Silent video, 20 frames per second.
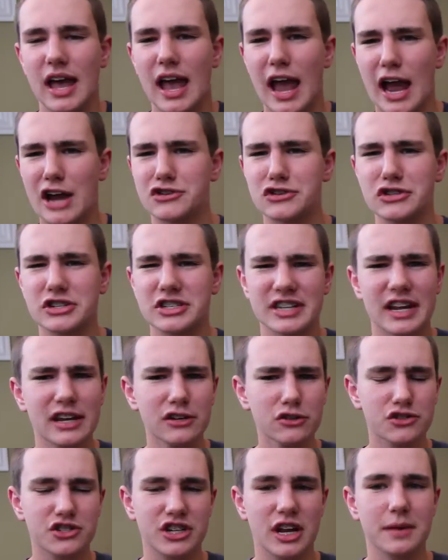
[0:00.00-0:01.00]
and just
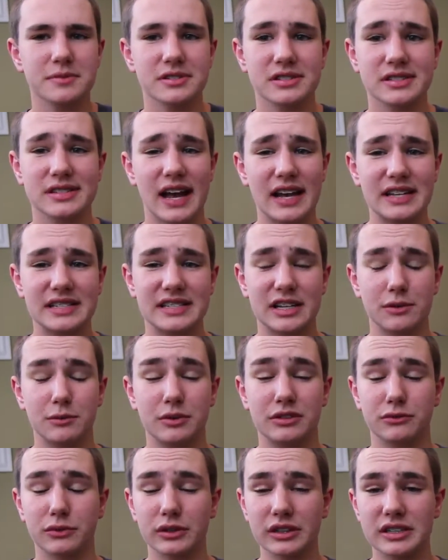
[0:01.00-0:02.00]
standard shapes and sizes that
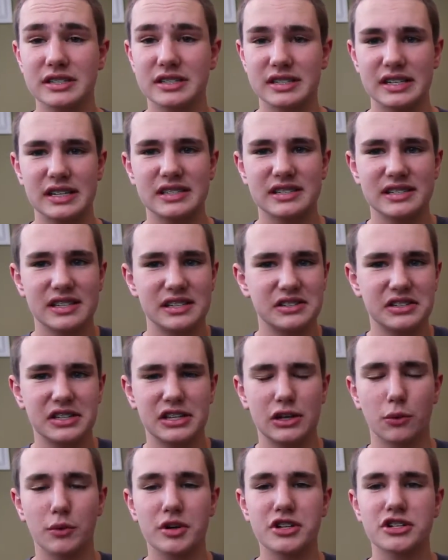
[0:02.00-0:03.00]
we've really seen since
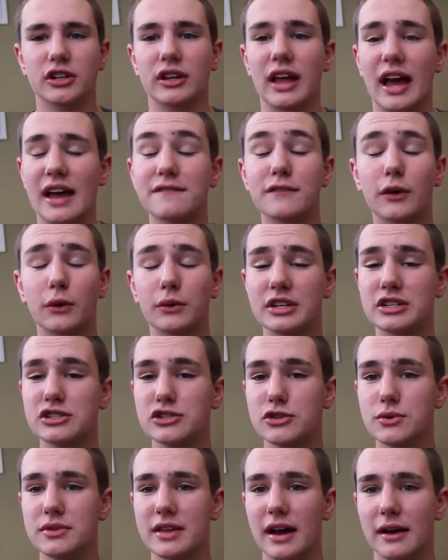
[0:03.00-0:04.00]
the original iPhone in
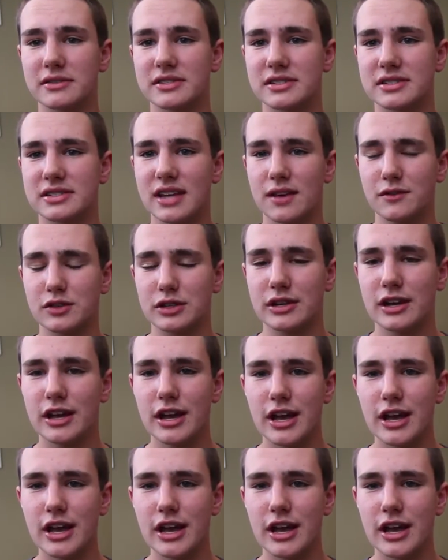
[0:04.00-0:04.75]
2007.